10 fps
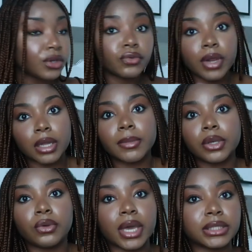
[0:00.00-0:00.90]
I do
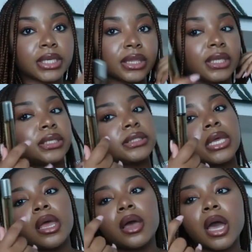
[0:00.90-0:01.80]
recommend you guys get this,
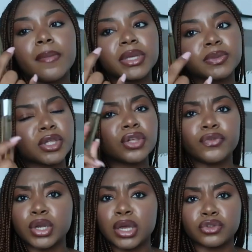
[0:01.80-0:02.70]
um, especially if
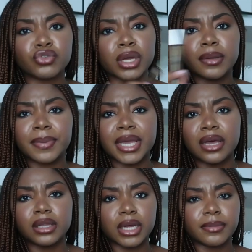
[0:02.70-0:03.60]
you're not trying to pay
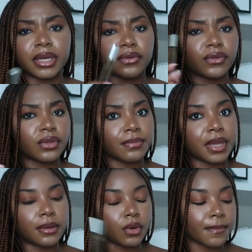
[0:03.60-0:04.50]
a lot of money for the
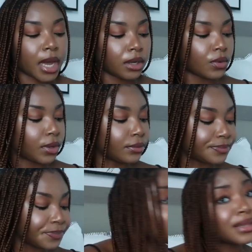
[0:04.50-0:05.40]
big body oil.
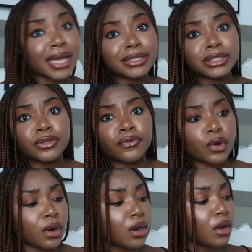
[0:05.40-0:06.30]
That's a
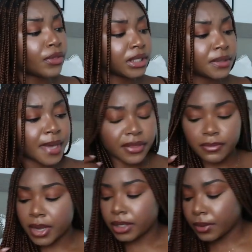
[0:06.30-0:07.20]
Sephora haul, that's a Bath
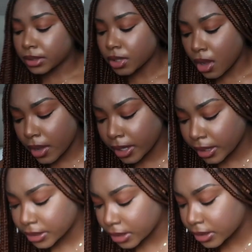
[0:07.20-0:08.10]
and Body Works haul, and
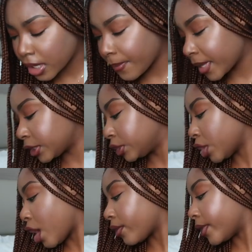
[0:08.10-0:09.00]
I did stop at
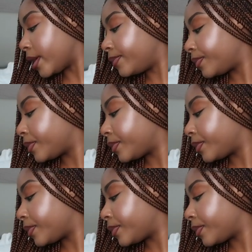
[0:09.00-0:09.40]
Zara.